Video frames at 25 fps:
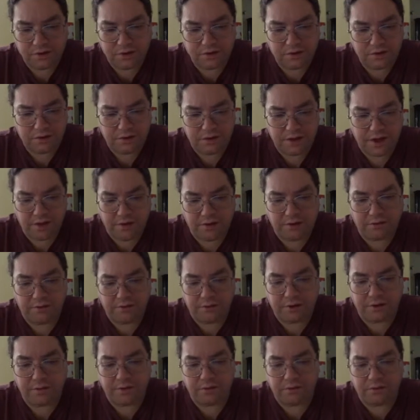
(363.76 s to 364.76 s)
Standard
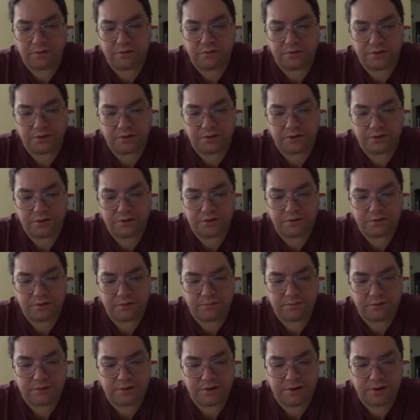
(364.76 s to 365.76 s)
filament rolls also
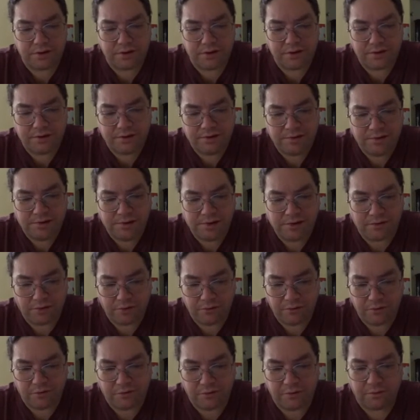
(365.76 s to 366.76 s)
supported.
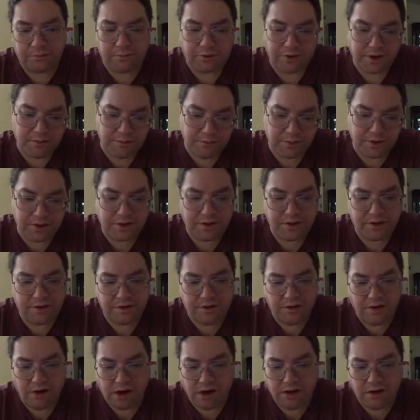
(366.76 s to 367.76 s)
Removable print bed,
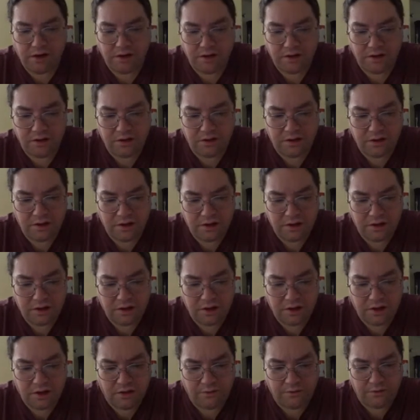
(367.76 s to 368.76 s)

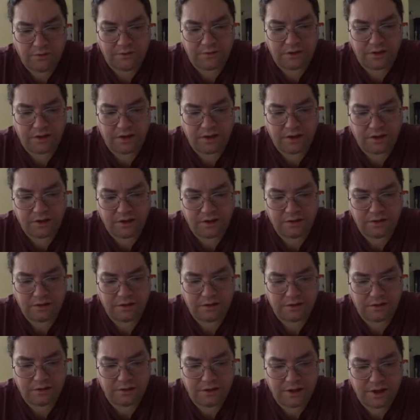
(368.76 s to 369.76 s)
50
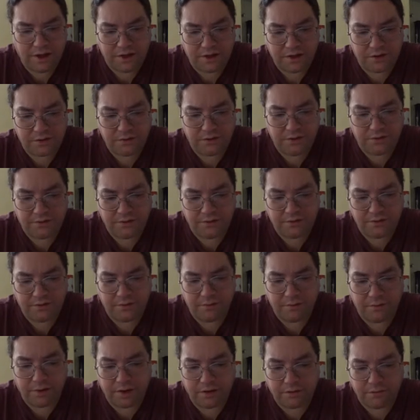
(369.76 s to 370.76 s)
350
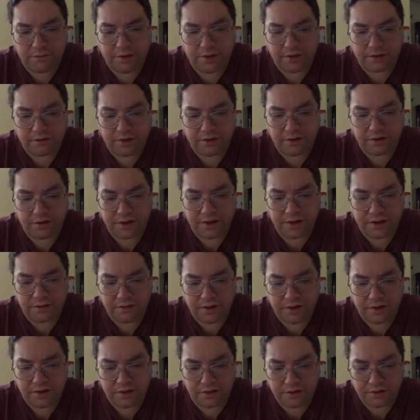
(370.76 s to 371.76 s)
micron layer
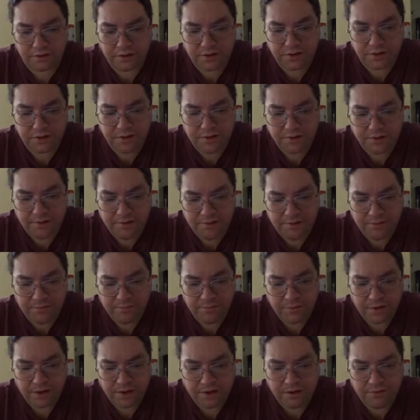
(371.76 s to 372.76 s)
resolution,
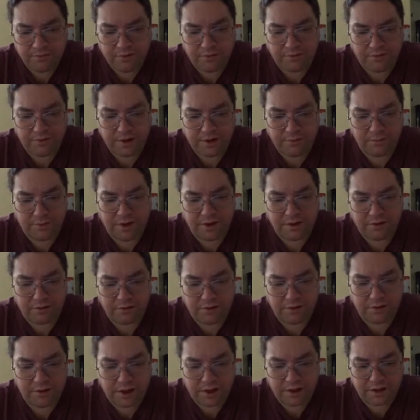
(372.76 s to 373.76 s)
15
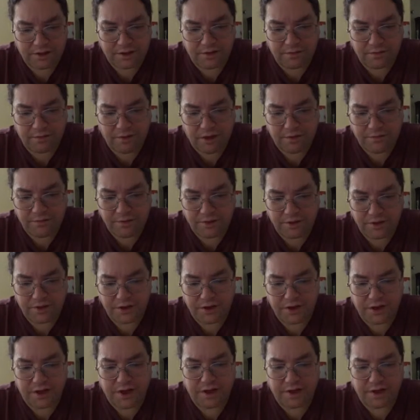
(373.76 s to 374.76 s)
micro X and Y
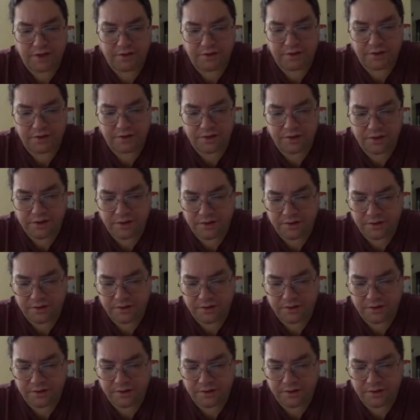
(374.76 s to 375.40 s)
position accuracy,